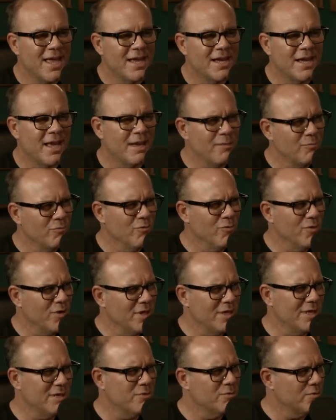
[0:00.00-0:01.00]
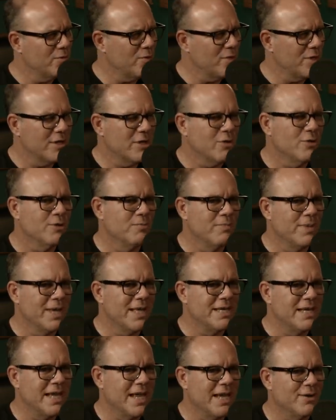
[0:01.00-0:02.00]
and i'm really we want to go to
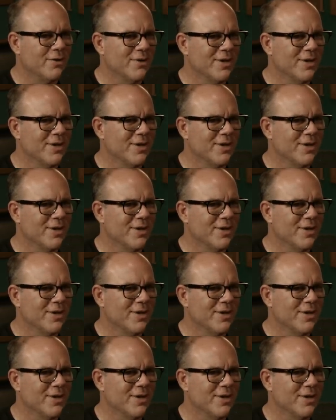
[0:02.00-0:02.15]
bed now